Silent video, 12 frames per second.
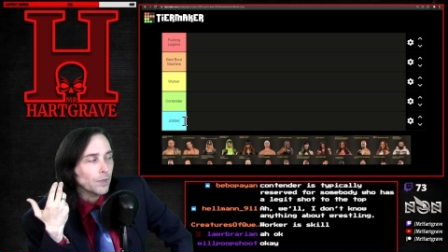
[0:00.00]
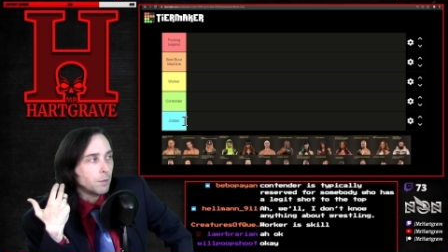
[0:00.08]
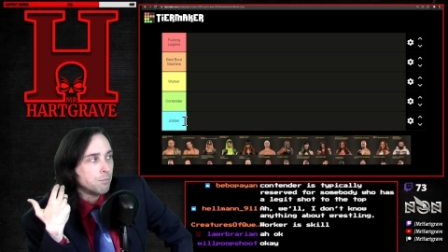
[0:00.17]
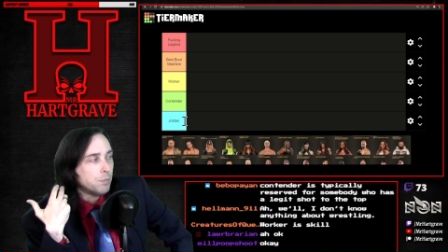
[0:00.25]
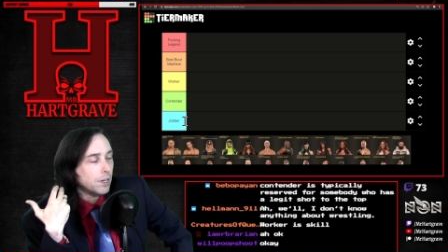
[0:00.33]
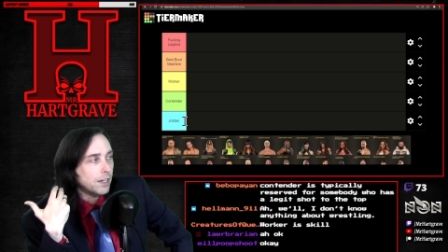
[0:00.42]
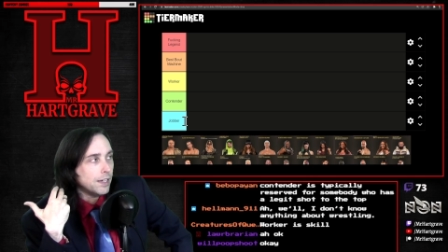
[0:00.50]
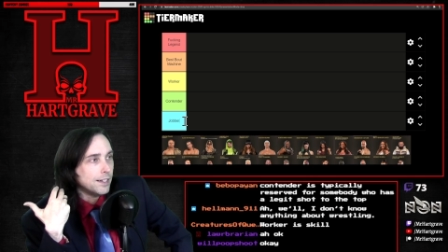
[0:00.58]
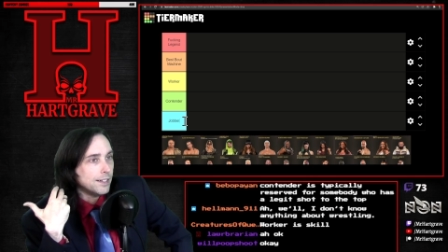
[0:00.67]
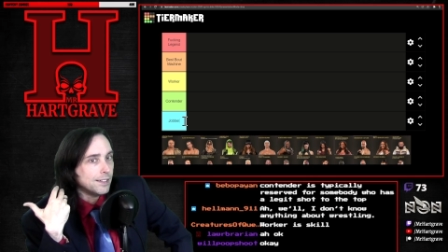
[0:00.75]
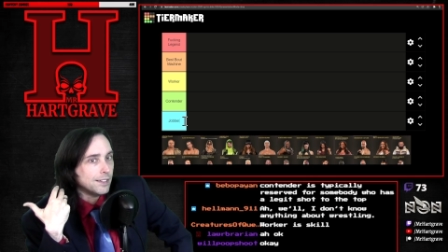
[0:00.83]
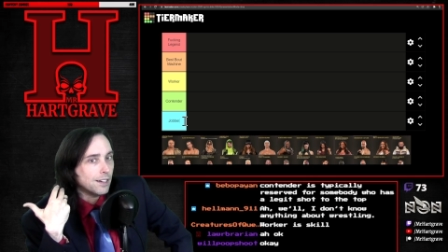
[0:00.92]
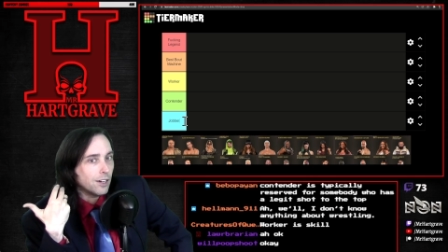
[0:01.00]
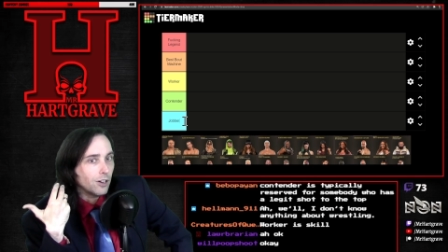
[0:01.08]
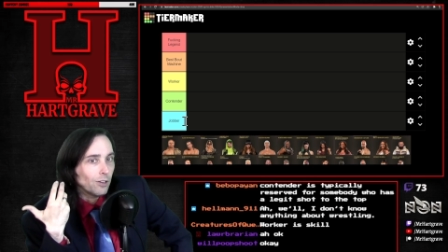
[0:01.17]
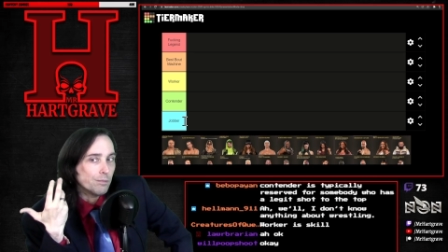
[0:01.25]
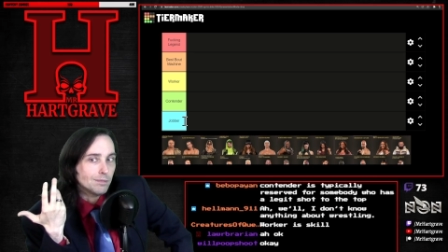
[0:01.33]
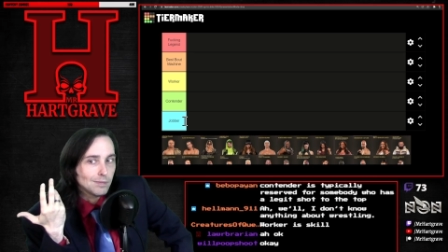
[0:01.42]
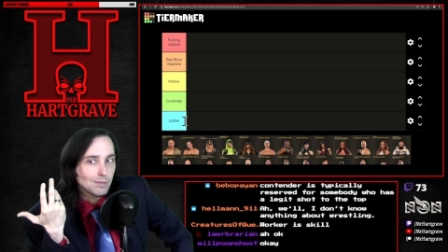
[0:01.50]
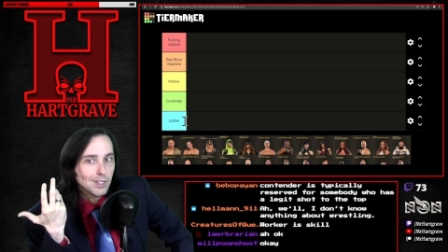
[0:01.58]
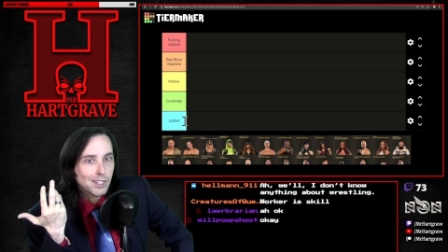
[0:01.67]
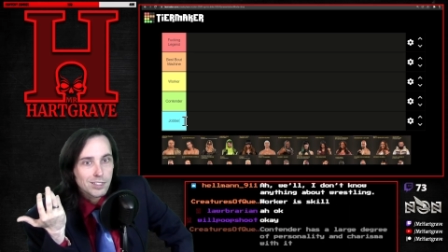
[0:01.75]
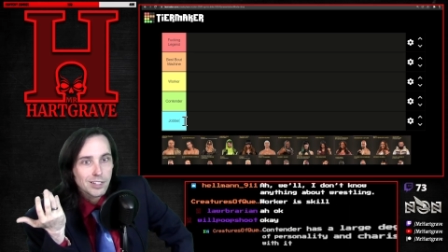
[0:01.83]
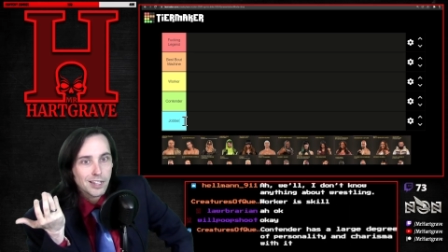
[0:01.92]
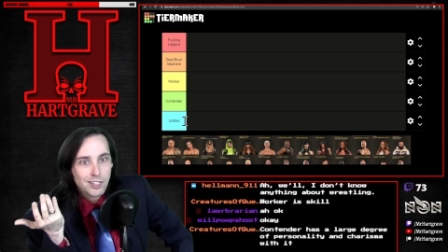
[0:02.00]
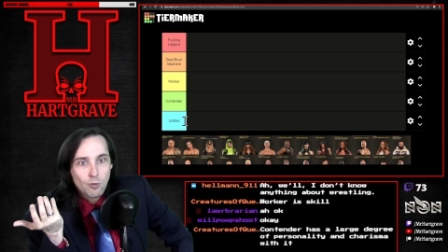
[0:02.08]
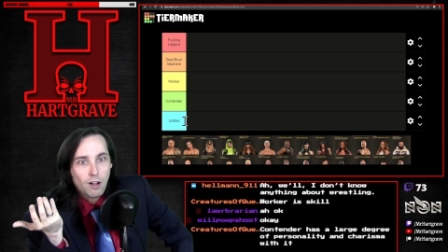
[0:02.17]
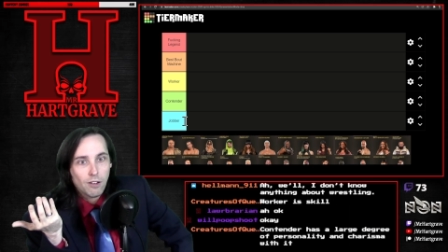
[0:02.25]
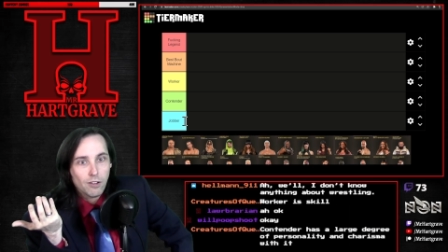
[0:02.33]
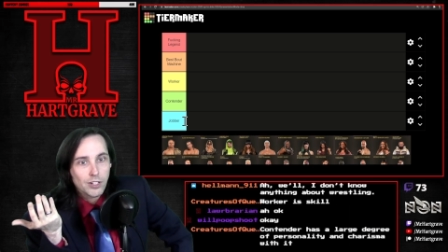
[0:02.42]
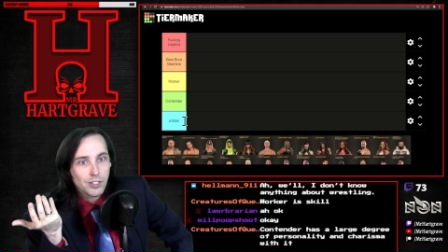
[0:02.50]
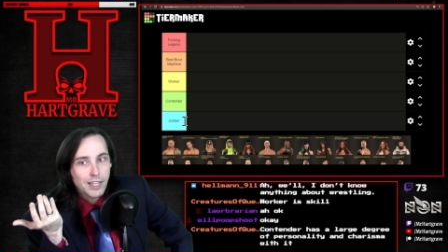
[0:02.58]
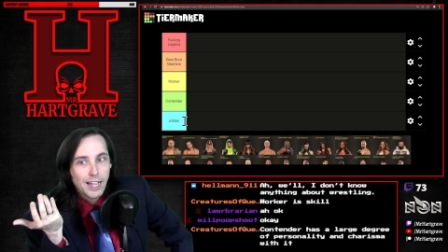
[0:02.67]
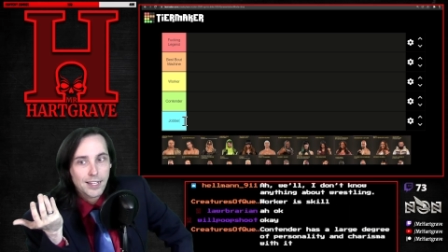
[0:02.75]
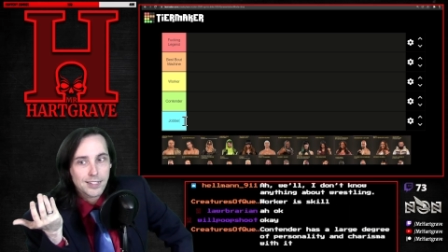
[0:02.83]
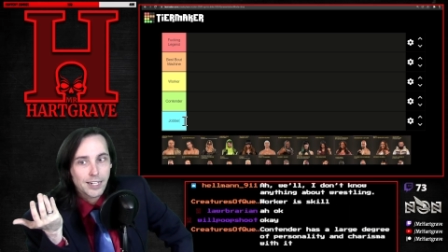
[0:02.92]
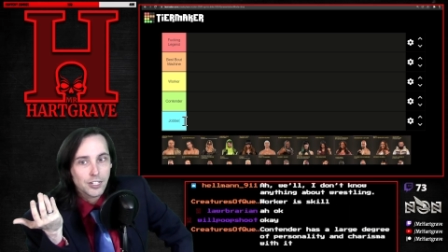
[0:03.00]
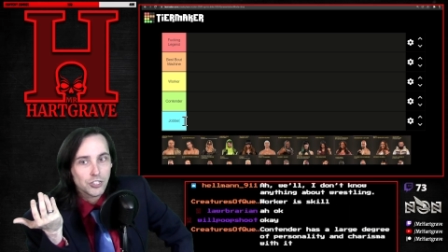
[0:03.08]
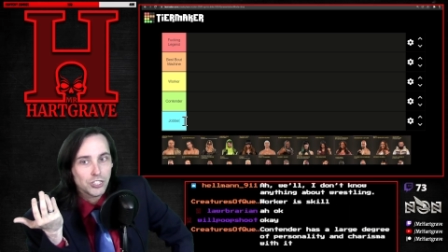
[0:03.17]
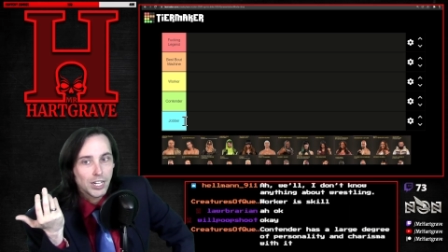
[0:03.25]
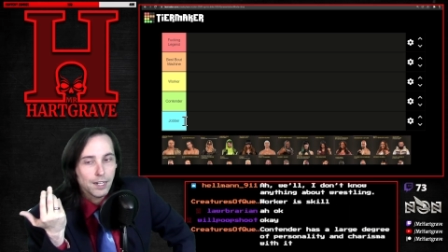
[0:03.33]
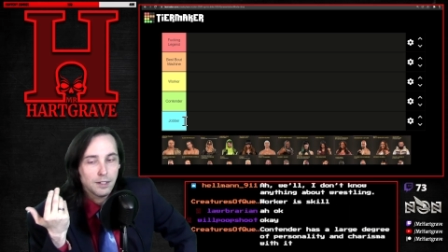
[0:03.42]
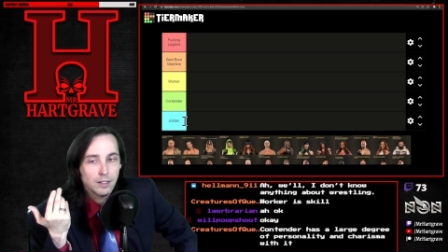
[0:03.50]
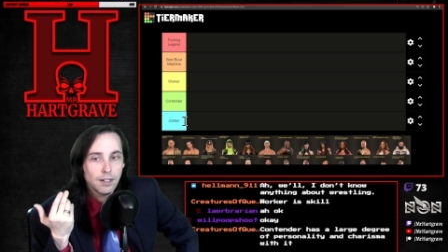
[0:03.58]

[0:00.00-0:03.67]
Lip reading: But, it's quality. You can't say it's shit.